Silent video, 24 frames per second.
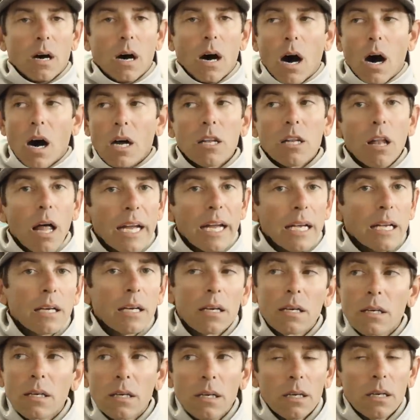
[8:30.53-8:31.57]
Unlike
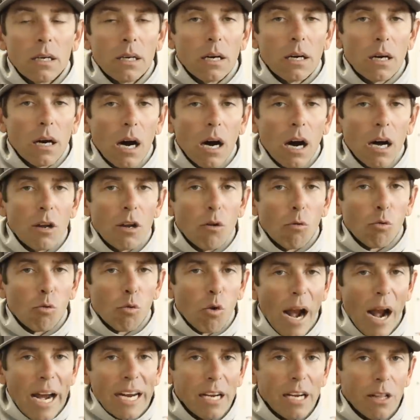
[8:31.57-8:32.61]
a
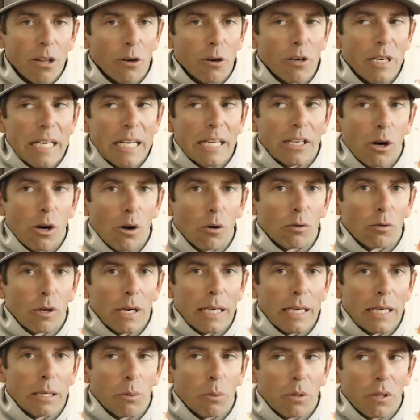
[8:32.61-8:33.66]
regular Nego
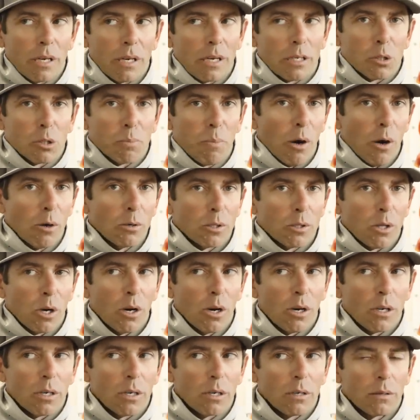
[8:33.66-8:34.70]
rig with an exposed
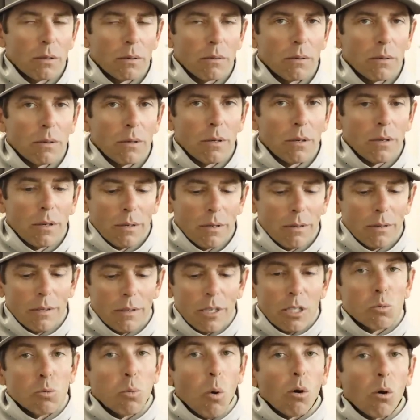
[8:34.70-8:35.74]
hook,
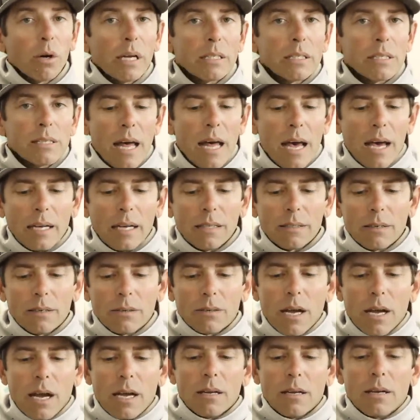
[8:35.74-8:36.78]
this won't get snagged,
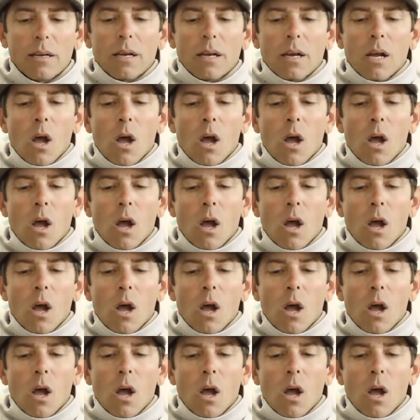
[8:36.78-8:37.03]
okay?